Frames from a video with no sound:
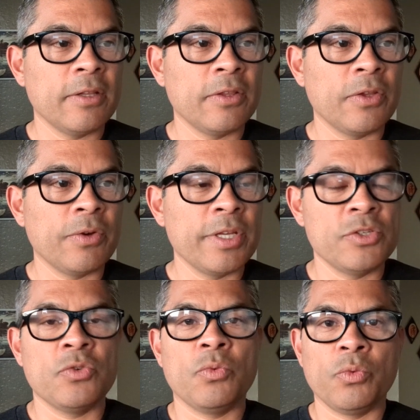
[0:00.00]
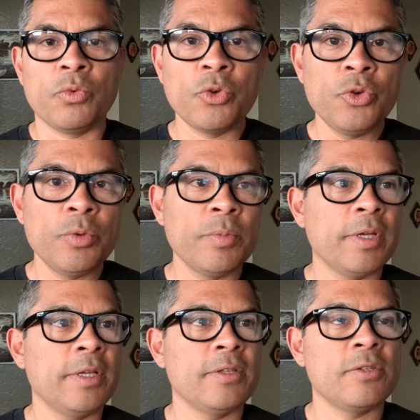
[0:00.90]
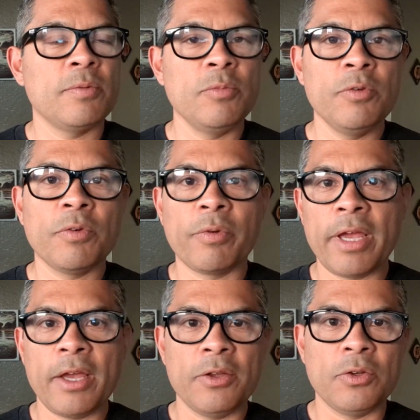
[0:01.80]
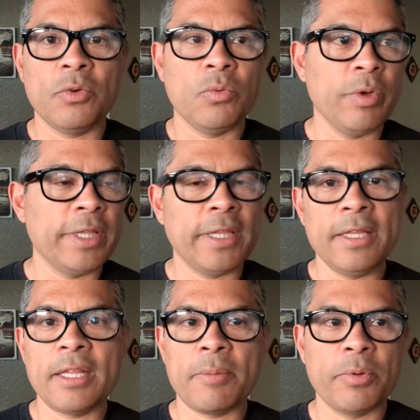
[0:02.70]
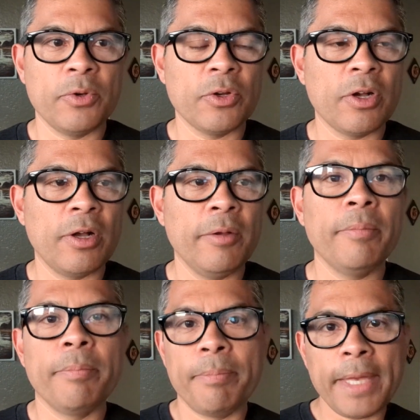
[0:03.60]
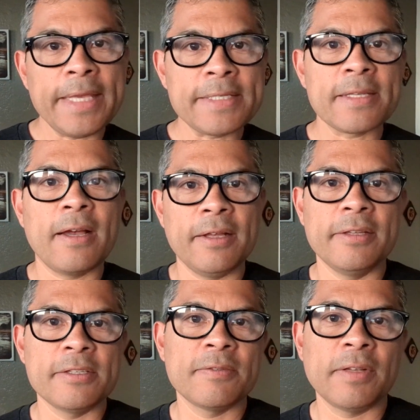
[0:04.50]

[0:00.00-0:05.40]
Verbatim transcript: there is room to move around within that protocol based on this